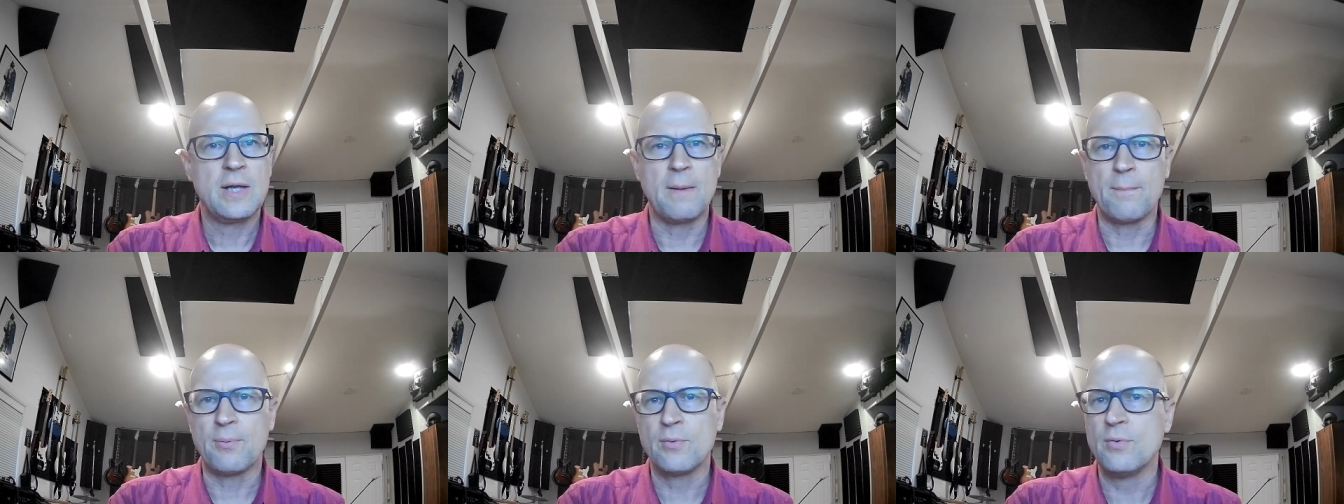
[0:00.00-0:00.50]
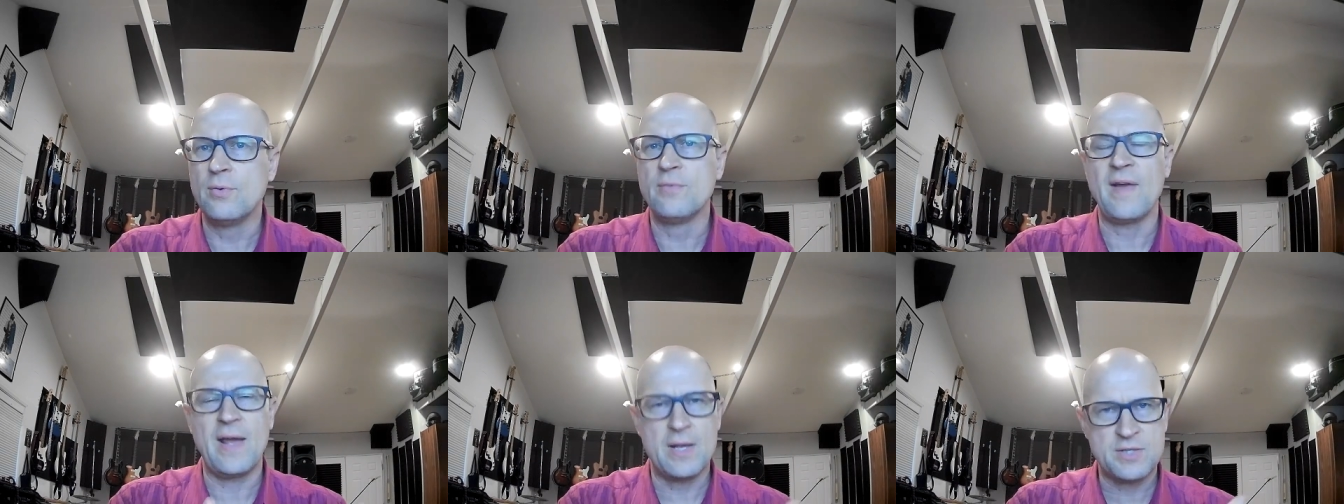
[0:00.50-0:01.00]

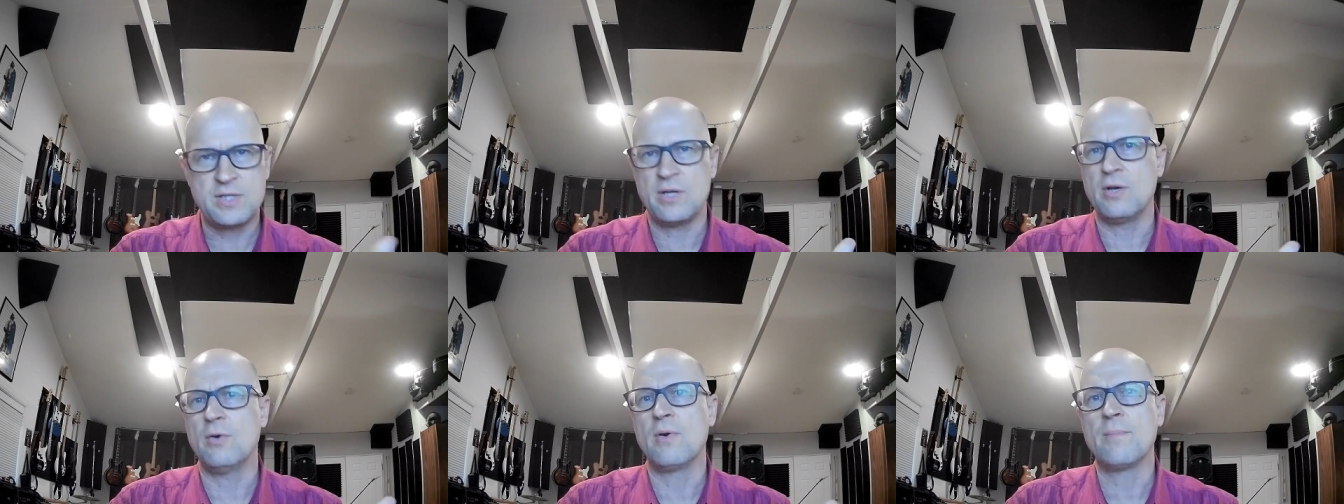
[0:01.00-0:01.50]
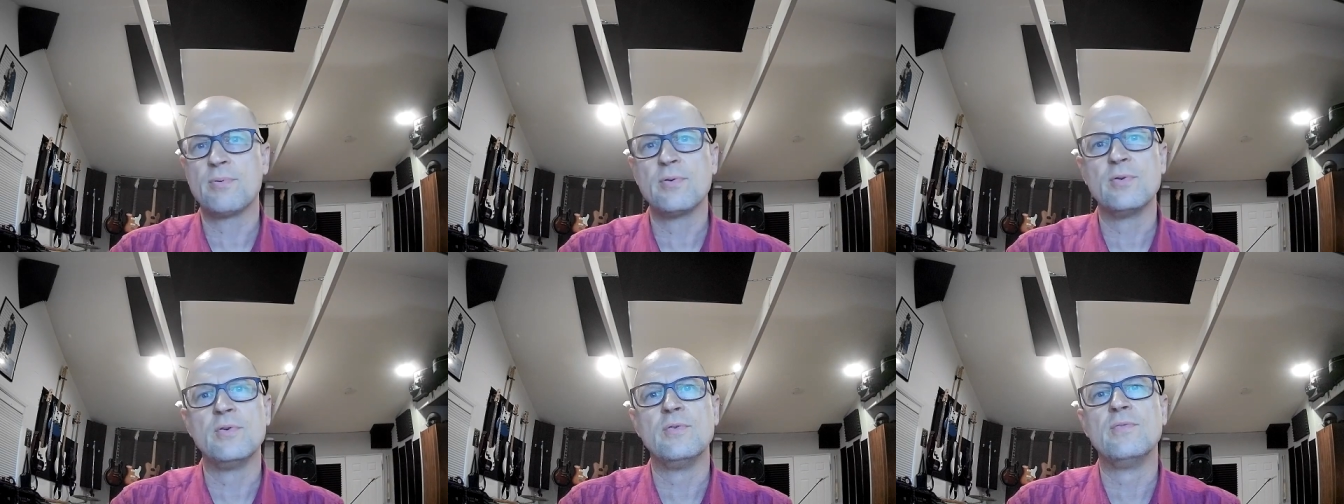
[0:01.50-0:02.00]
improve SEO,
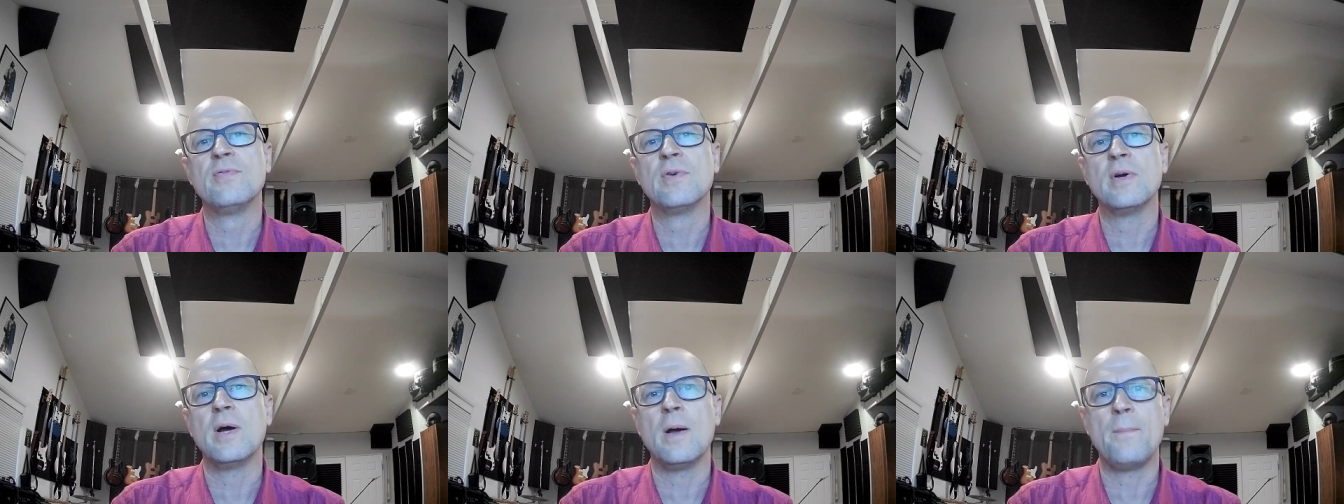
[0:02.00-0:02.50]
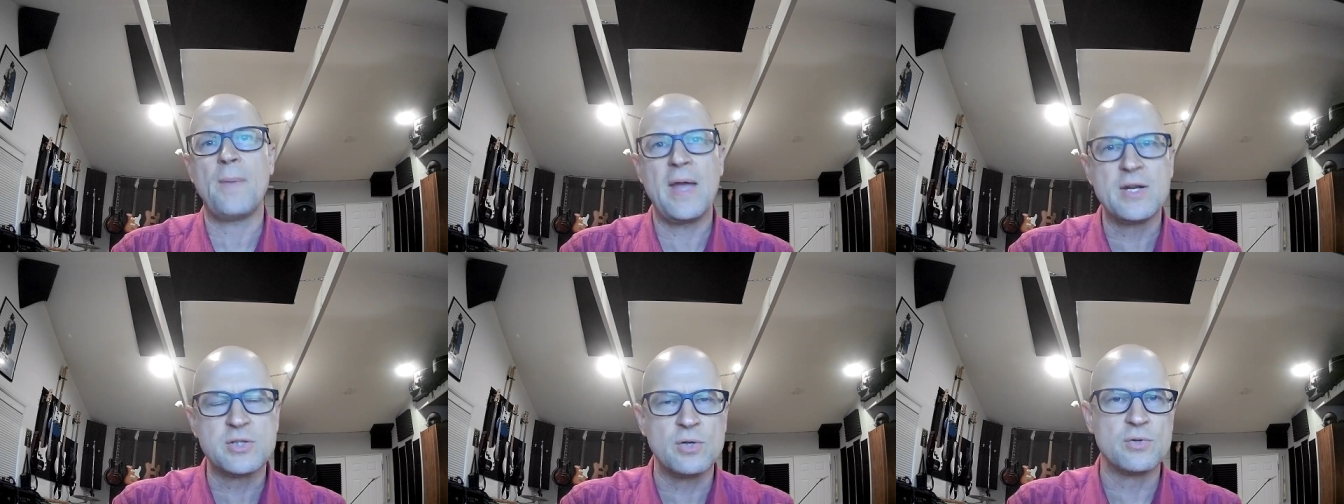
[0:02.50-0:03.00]
improve uh,
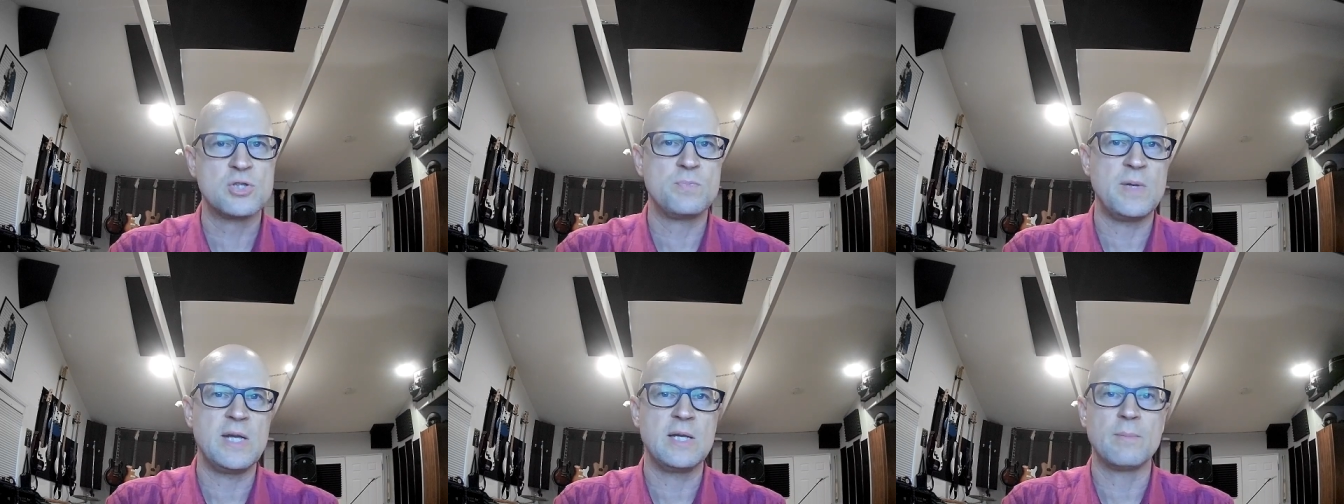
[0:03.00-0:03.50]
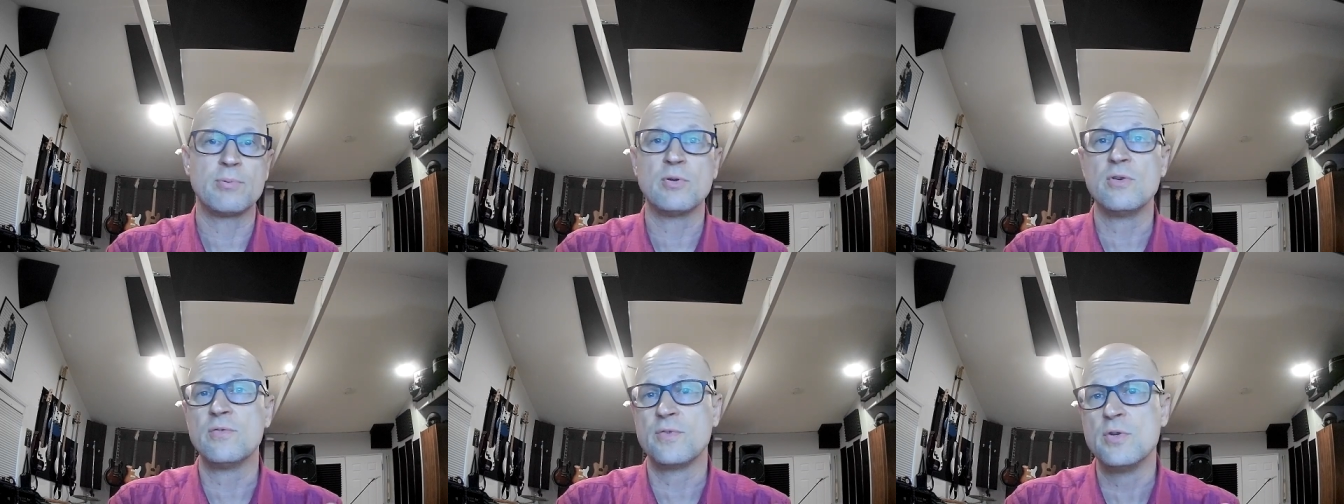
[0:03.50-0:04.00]
page load speed,
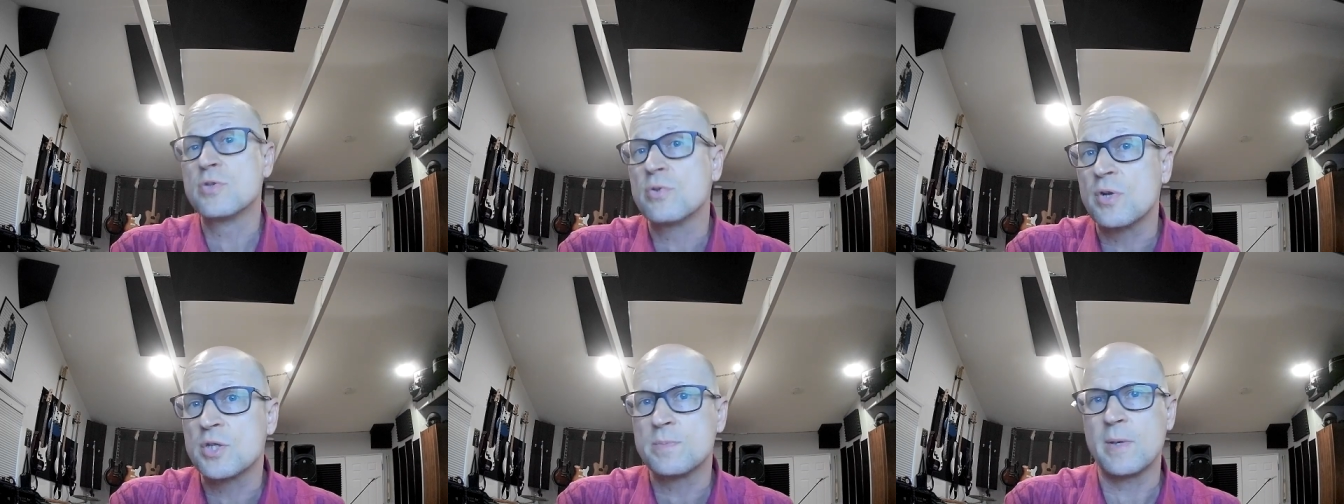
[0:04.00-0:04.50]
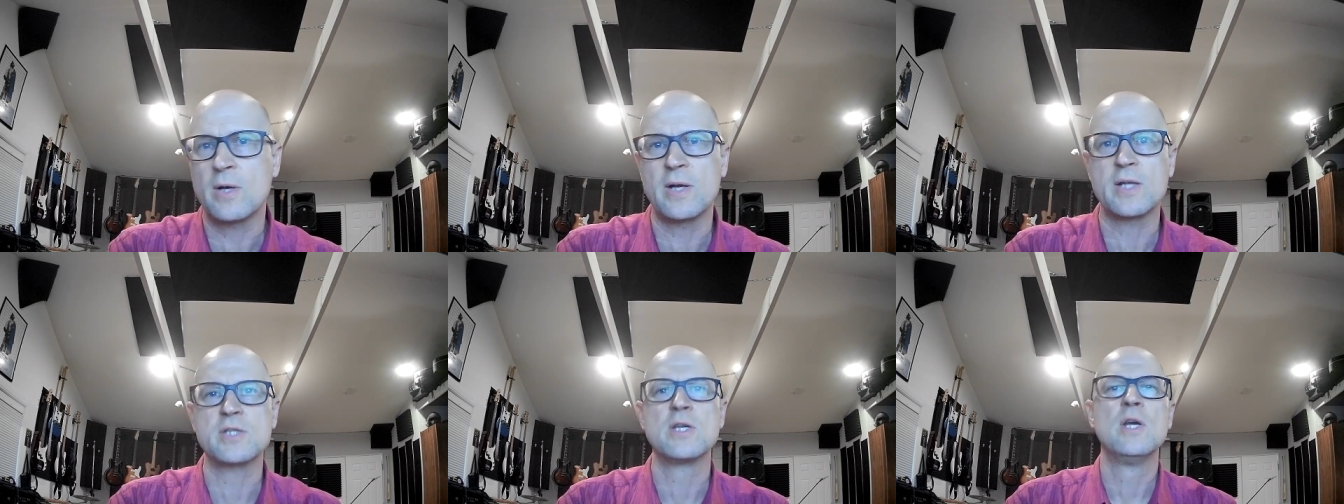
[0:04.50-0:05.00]
improve user
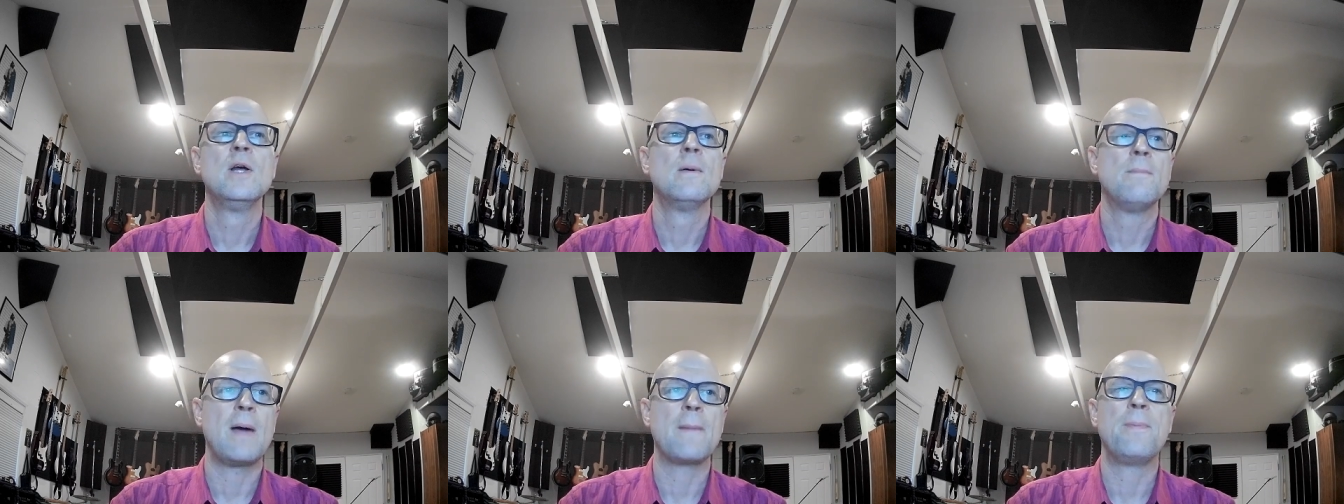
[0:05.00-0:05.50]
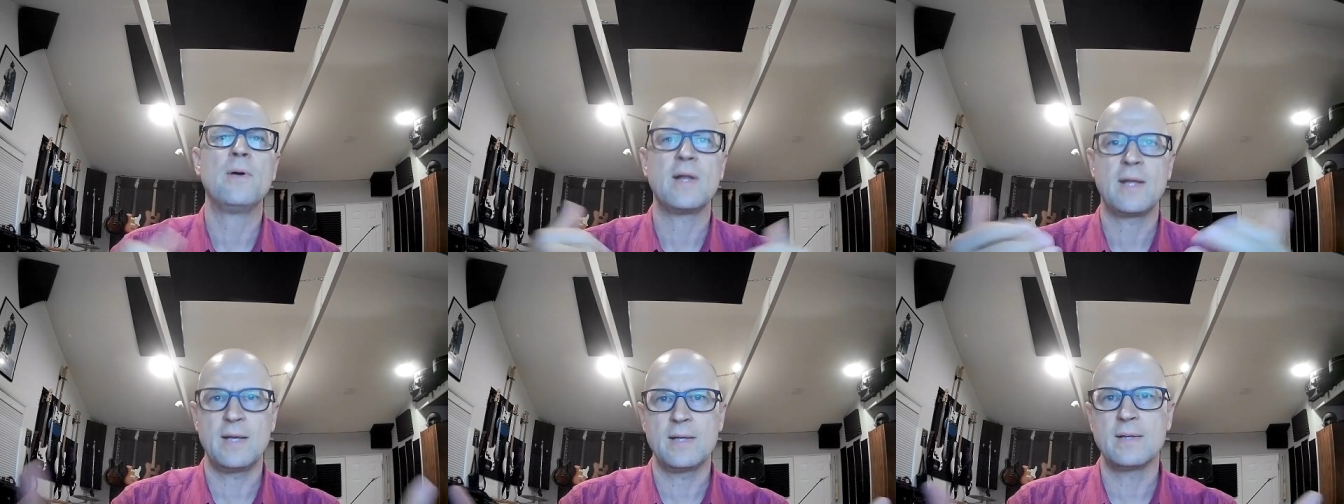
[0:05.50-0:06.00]
experience by
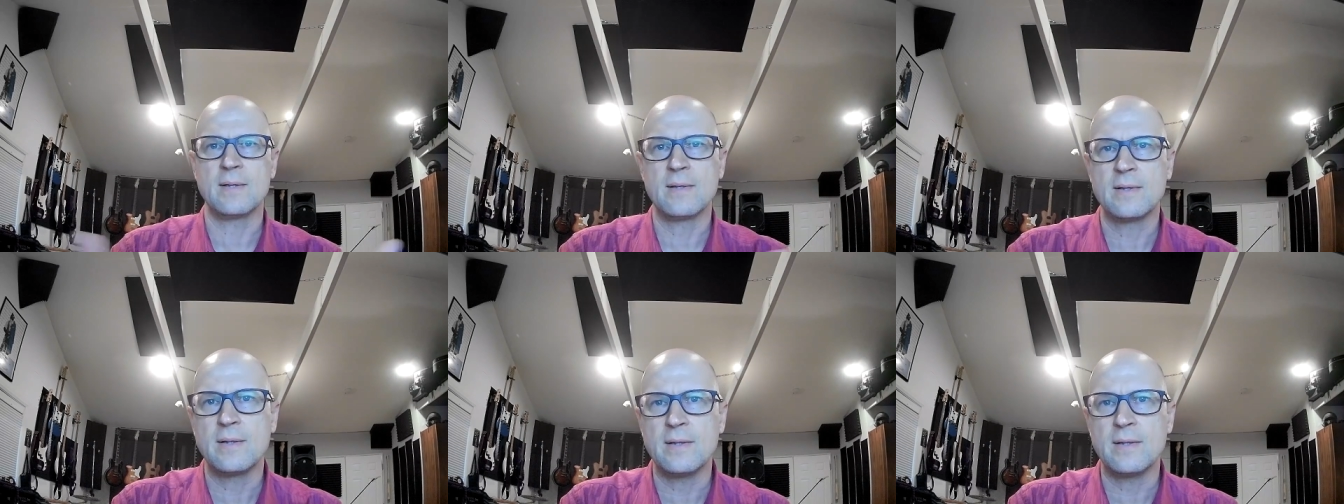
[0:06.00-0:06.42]
putting in,